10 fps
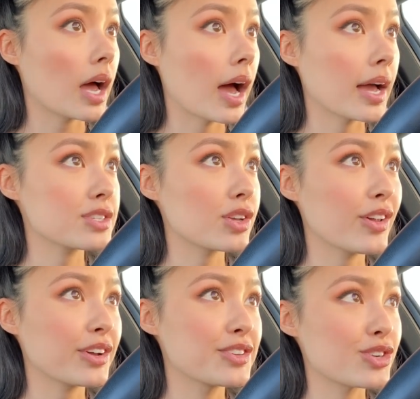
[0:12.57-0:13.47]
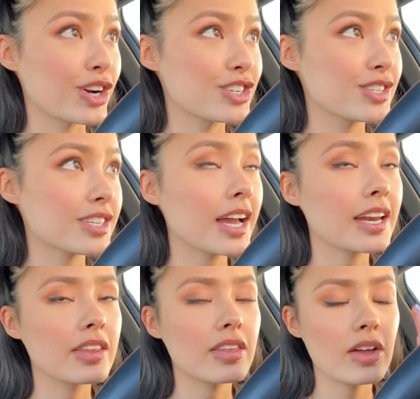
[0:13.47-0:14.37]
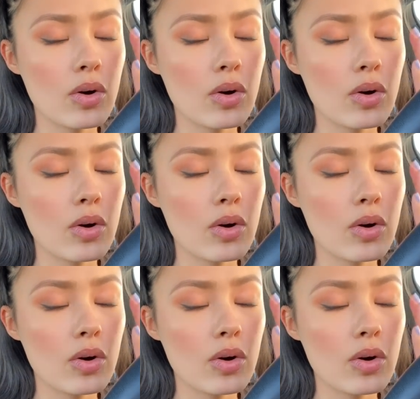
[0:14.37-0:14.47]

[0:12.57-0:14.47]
I saw a construction site and I thought,